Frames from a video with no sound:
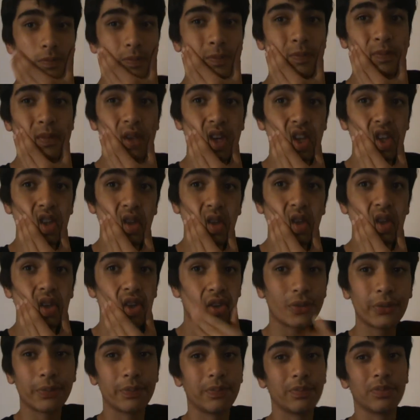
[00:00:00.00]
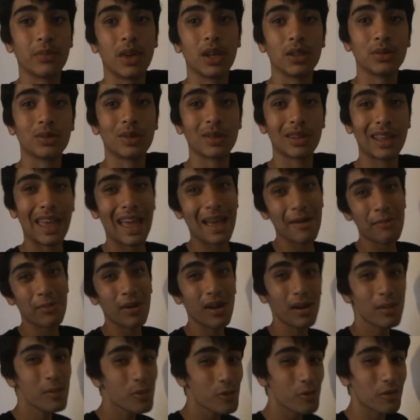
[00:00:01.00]
might as well, might as well get a
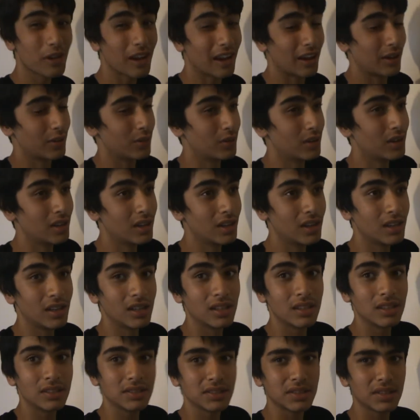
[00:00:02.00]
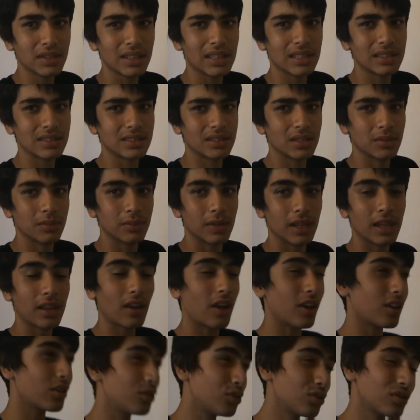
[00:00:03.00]
Pottermore account. So that's something.
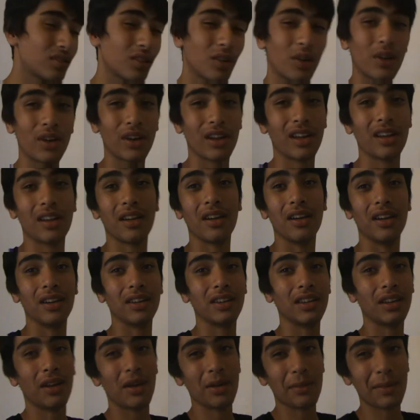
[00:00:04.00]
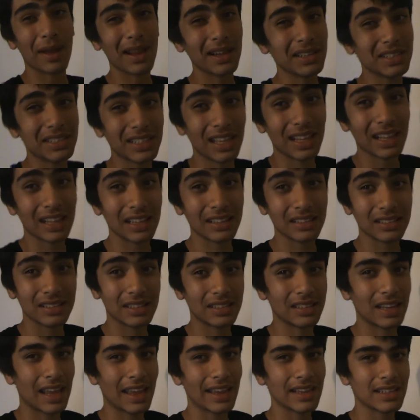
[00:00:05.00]
I also, I, I managed to get it
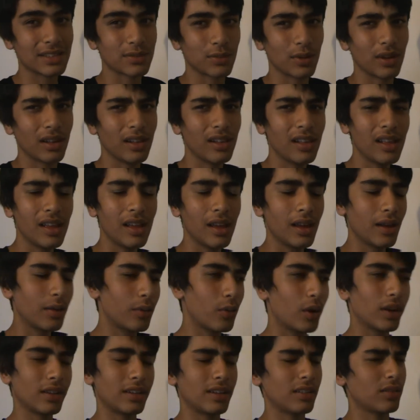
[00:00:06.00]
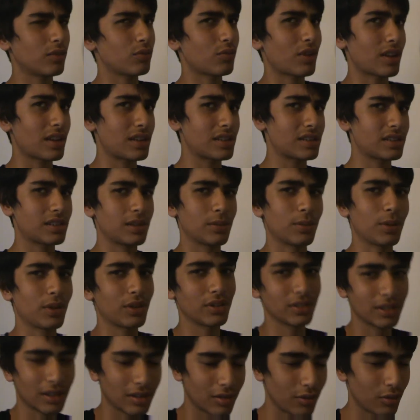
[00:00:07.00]
today as well. I didn't register
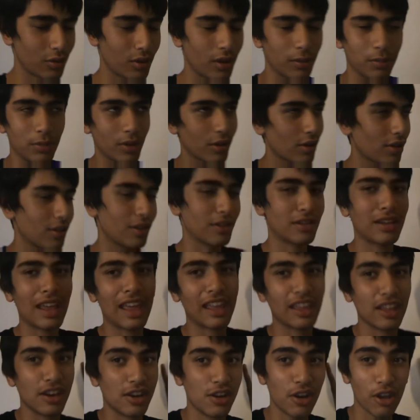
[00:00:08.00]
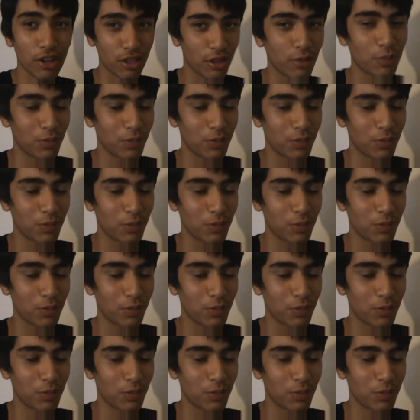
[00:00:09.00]
because I thought I'm not going to take another